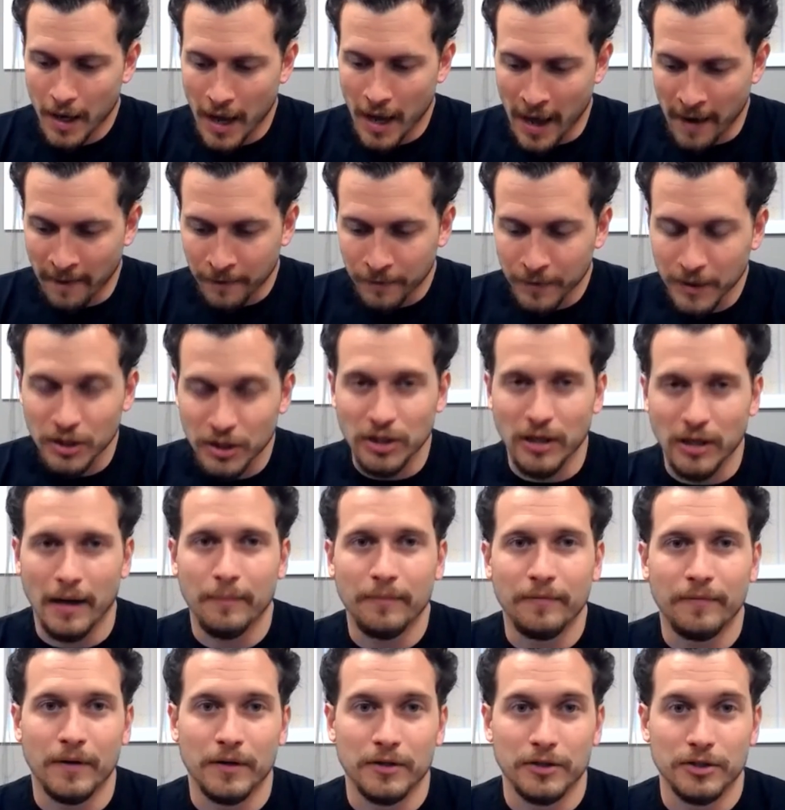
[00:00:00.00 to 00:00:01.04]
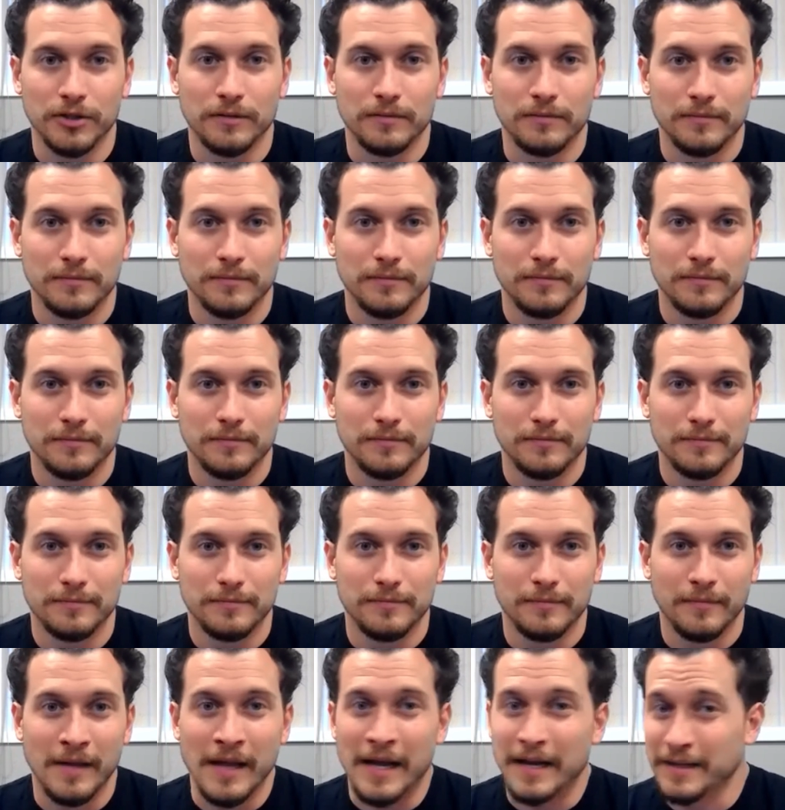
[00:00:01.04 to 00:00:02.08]
every job function
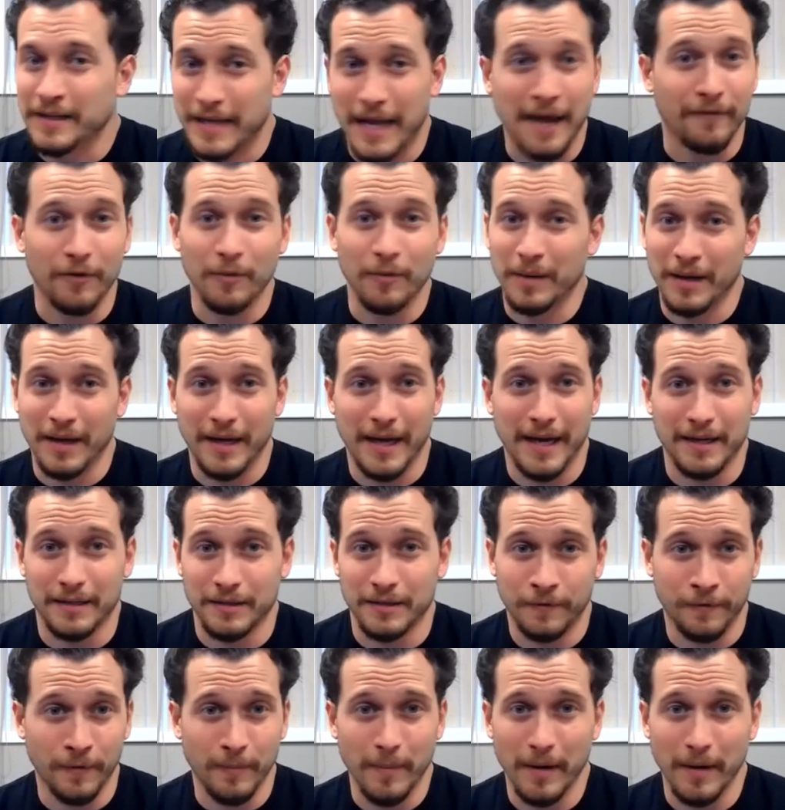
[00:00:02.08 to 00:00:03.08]
that is ever being asked